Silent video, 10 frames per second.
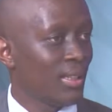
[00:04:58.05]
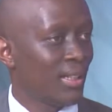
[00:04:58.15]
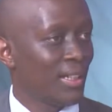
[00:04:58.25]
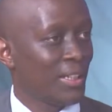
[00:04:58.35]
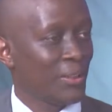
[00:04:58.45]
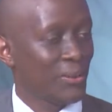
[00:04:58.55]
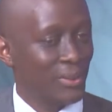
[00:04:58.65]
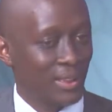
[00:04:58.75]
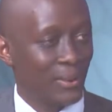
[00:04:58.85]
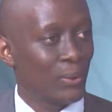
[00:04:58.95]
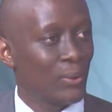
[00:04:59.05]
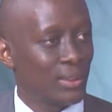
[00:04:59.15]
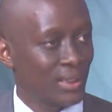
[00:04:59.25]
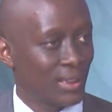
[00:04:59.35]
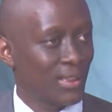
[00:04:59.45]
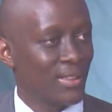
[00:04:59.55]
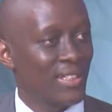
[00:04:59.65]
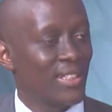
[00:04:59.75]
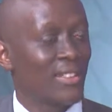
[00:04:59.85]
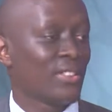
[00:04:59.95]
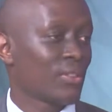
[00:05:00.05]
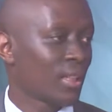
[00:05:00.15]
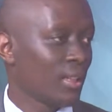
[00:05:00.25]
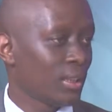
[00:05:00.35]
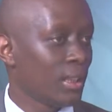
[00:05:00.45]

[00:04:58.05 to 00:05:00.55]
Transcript: uh, inclu they including yeah they tried that the